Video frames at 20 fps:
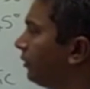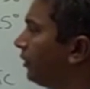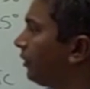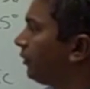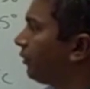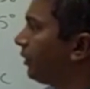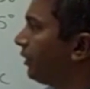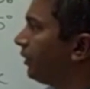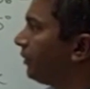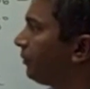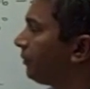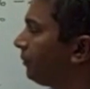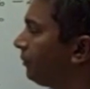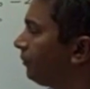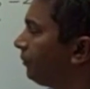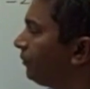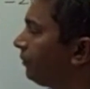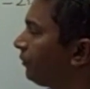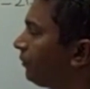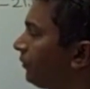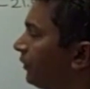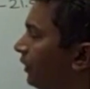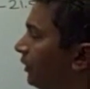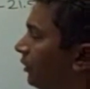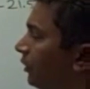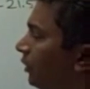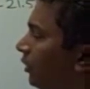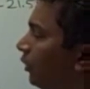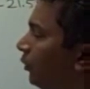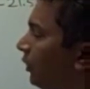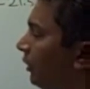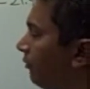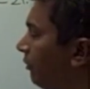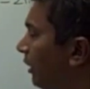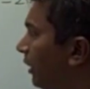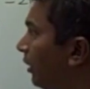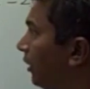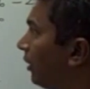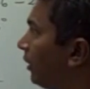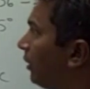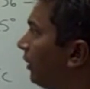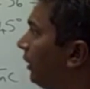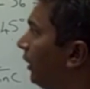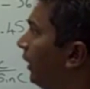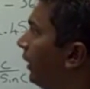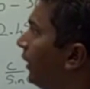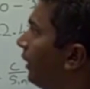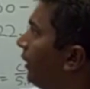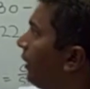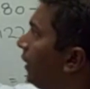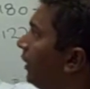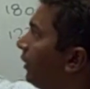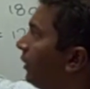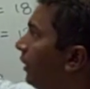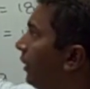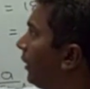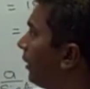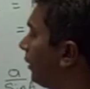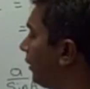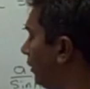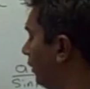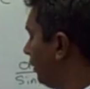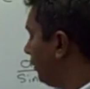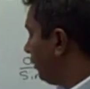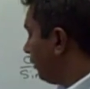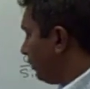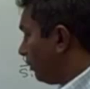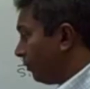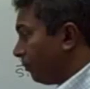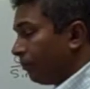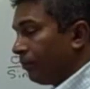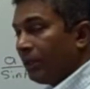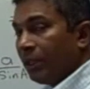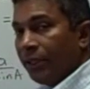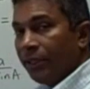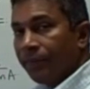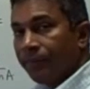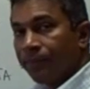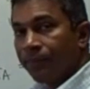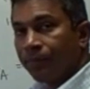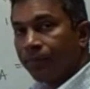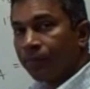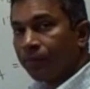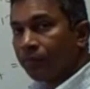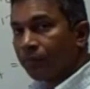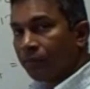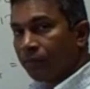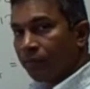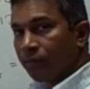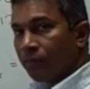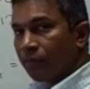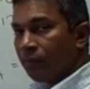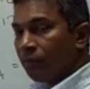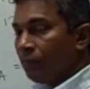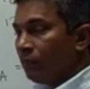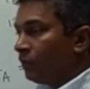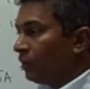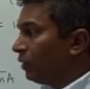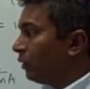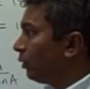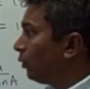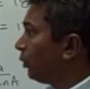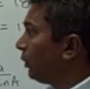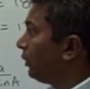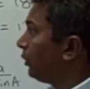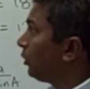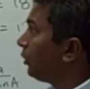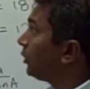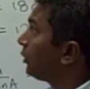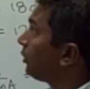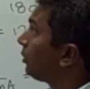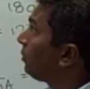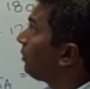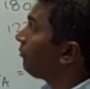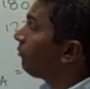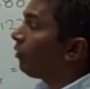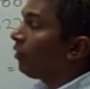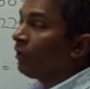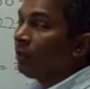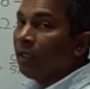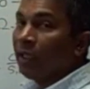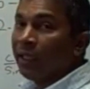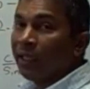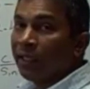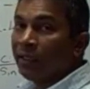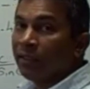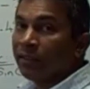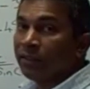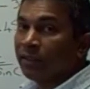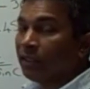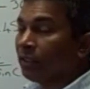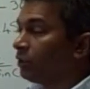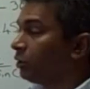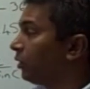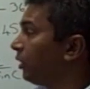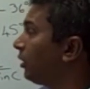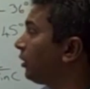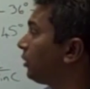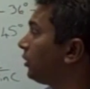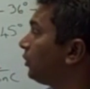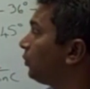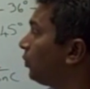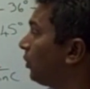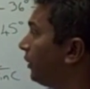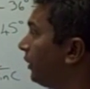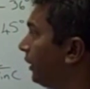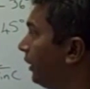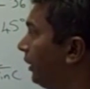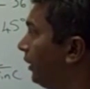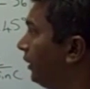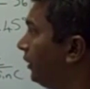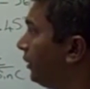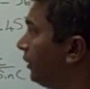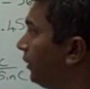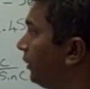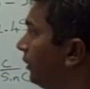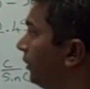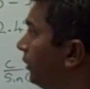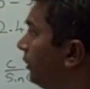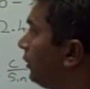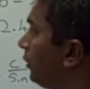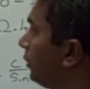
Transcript: degree. So now we have angle a and angle b. We know the sum of all the angles in a triangle is 180,